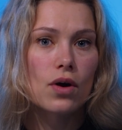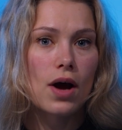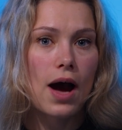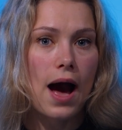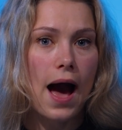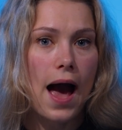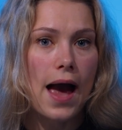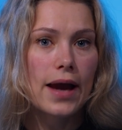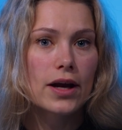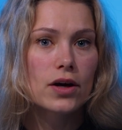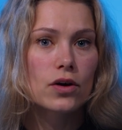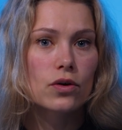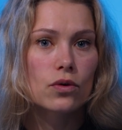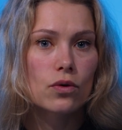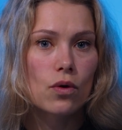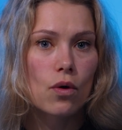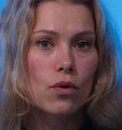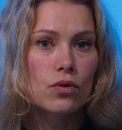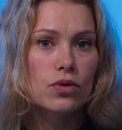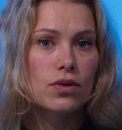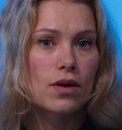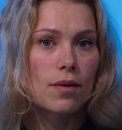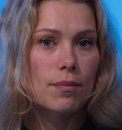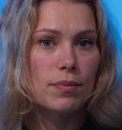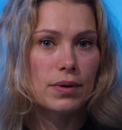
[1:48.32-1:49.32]

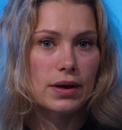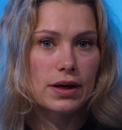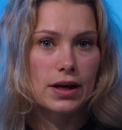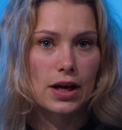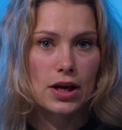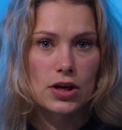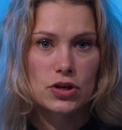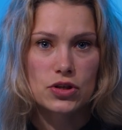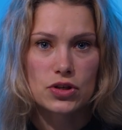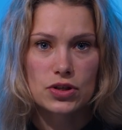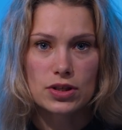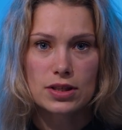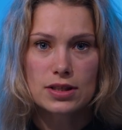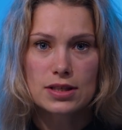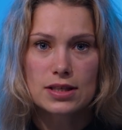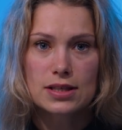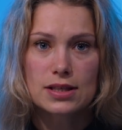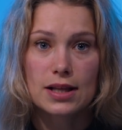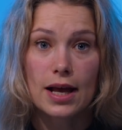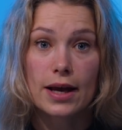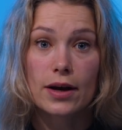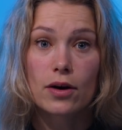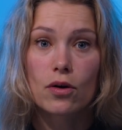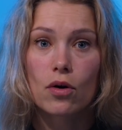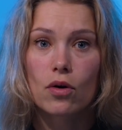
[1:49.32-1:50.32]
high-growth
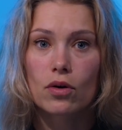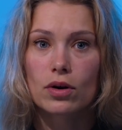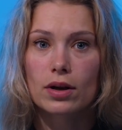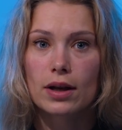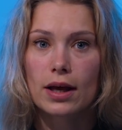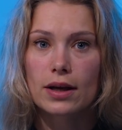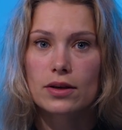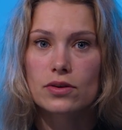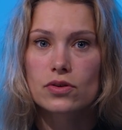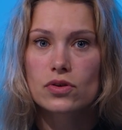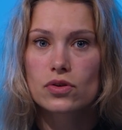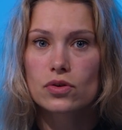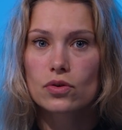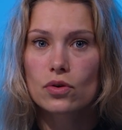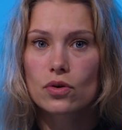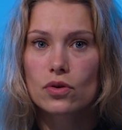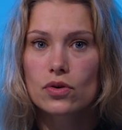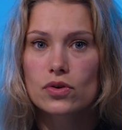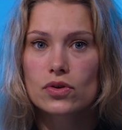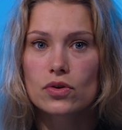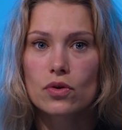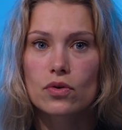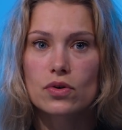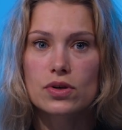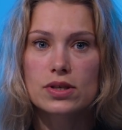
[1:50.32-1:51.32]
applications like online
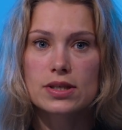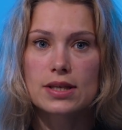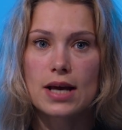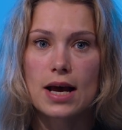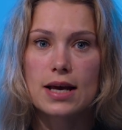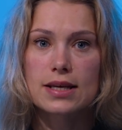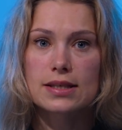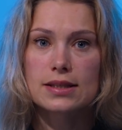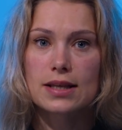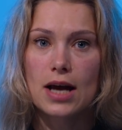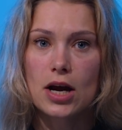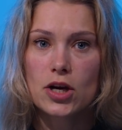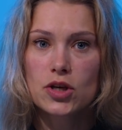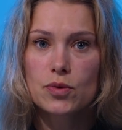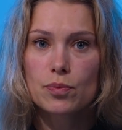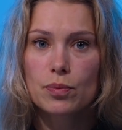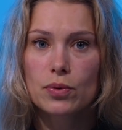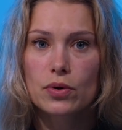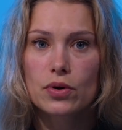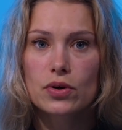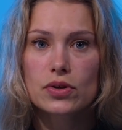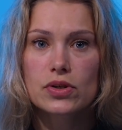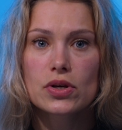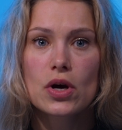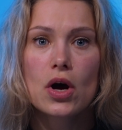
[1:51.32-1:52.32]
stores or SaaS
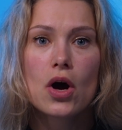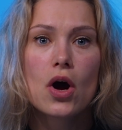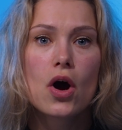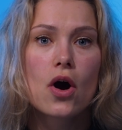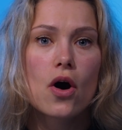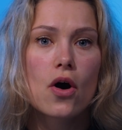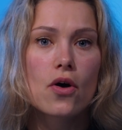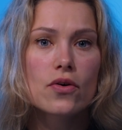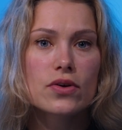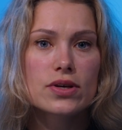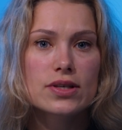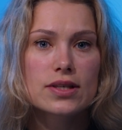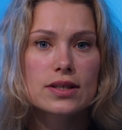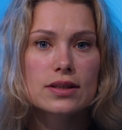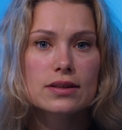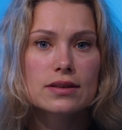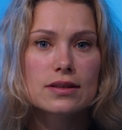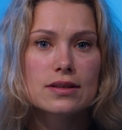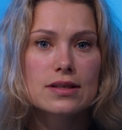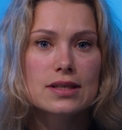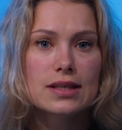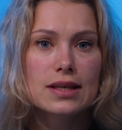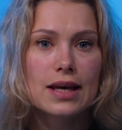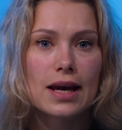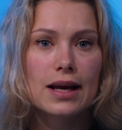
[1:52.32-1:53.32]
dashboards,
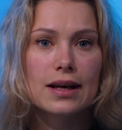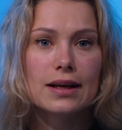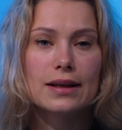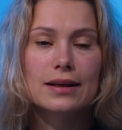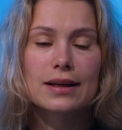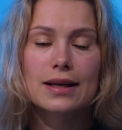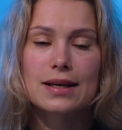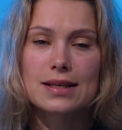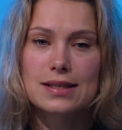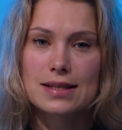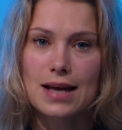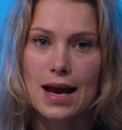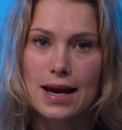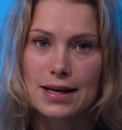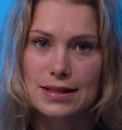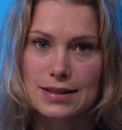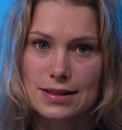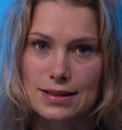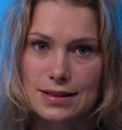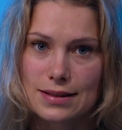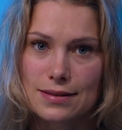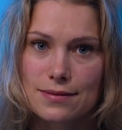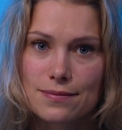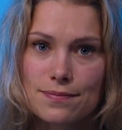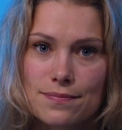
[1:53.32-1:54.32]
horizontal scaling is
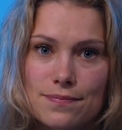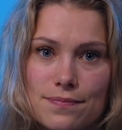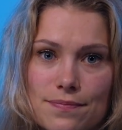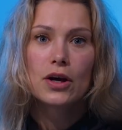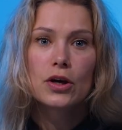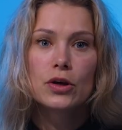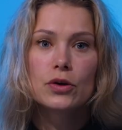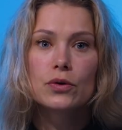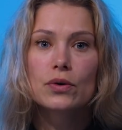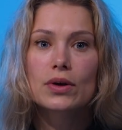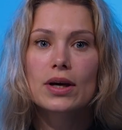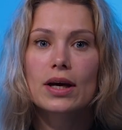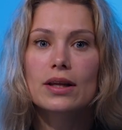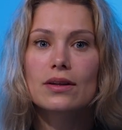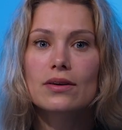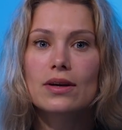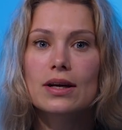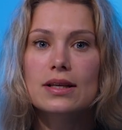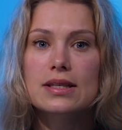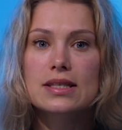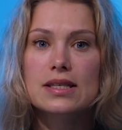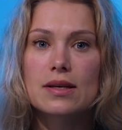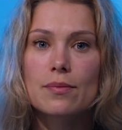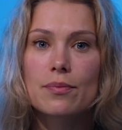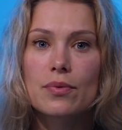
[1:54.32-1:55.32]
ideal. You can
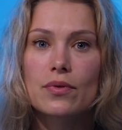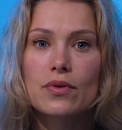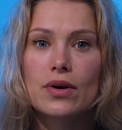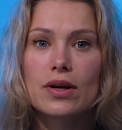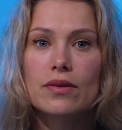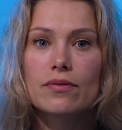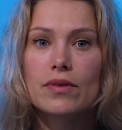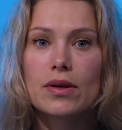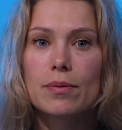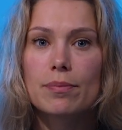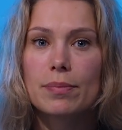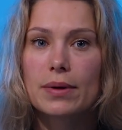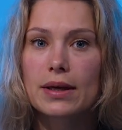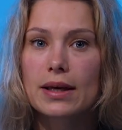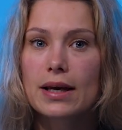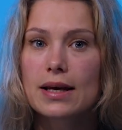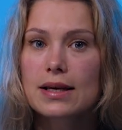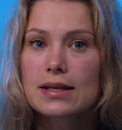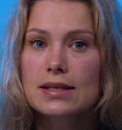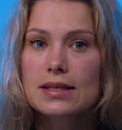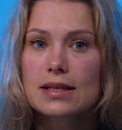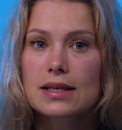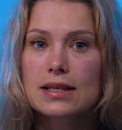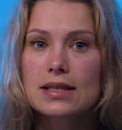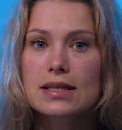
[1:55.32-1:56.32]
run separate
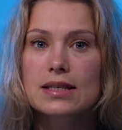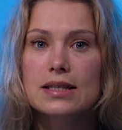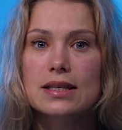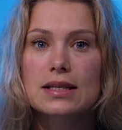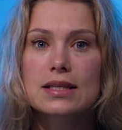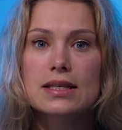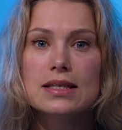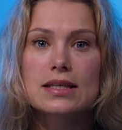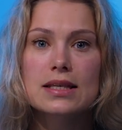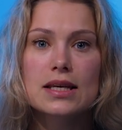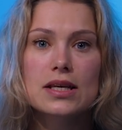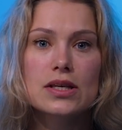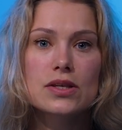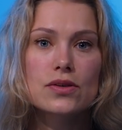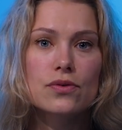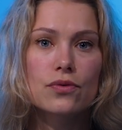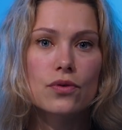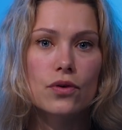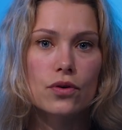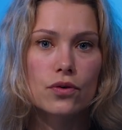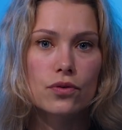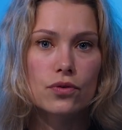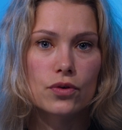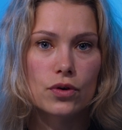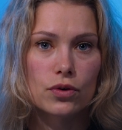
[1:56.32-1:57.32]
VPS instances
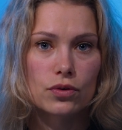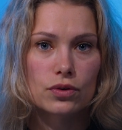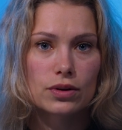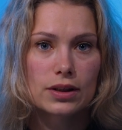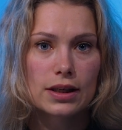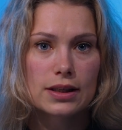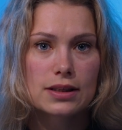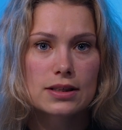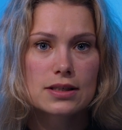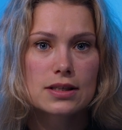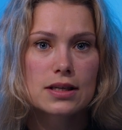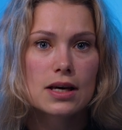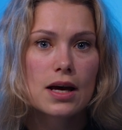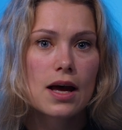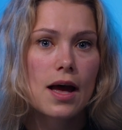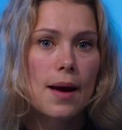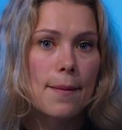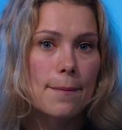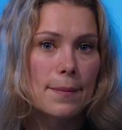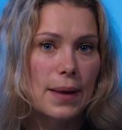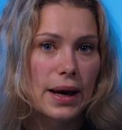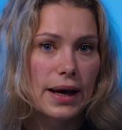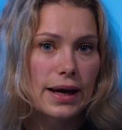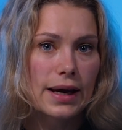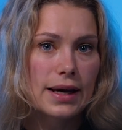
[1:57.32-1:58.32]
for front-end,
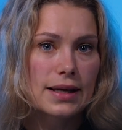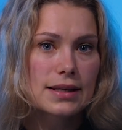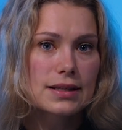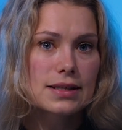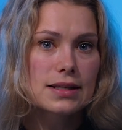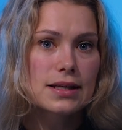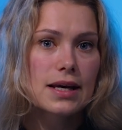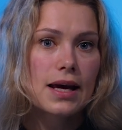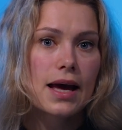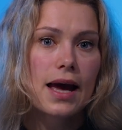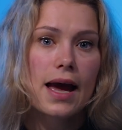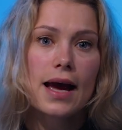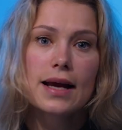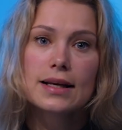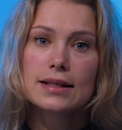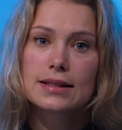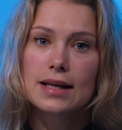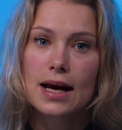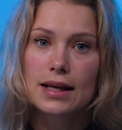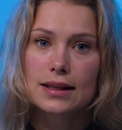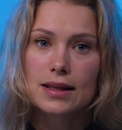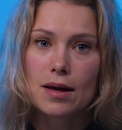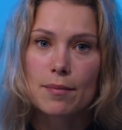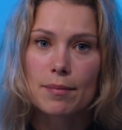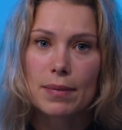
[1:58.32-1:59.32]
back-end and
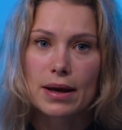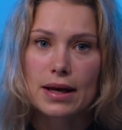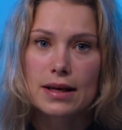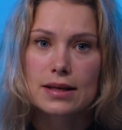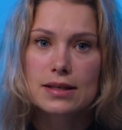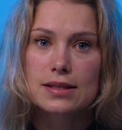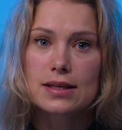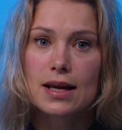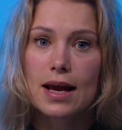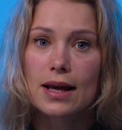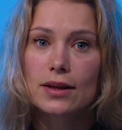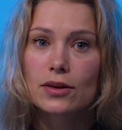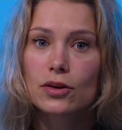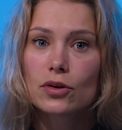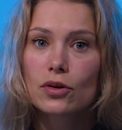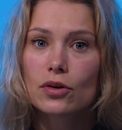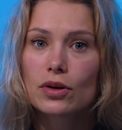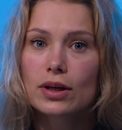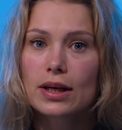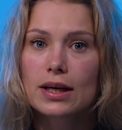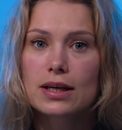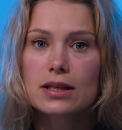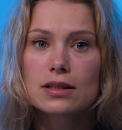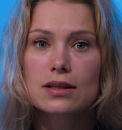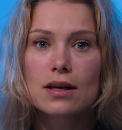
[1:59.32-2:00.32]
database and
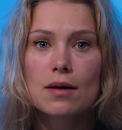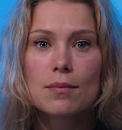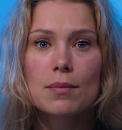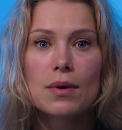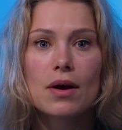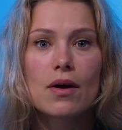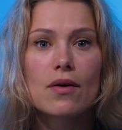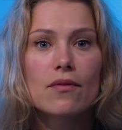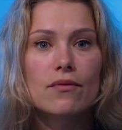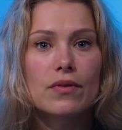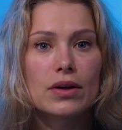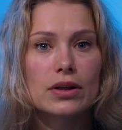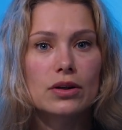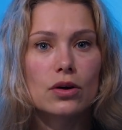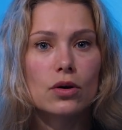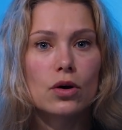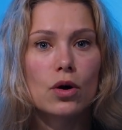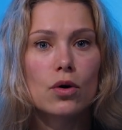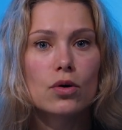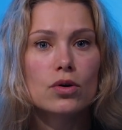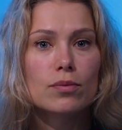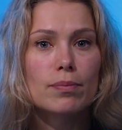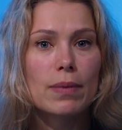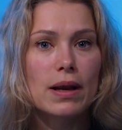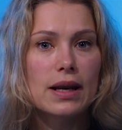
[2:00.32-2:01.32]
connect them with a
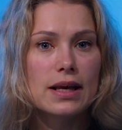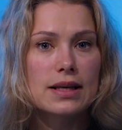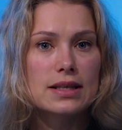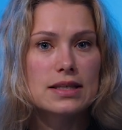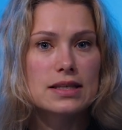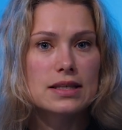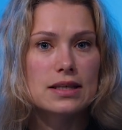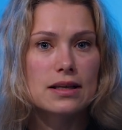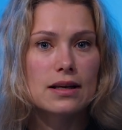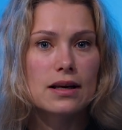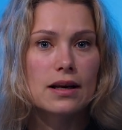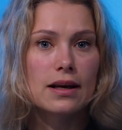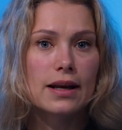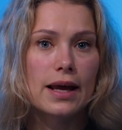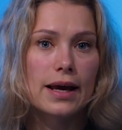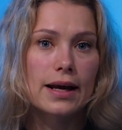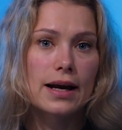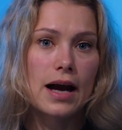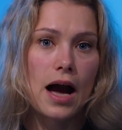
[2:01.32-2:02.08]
load balancer like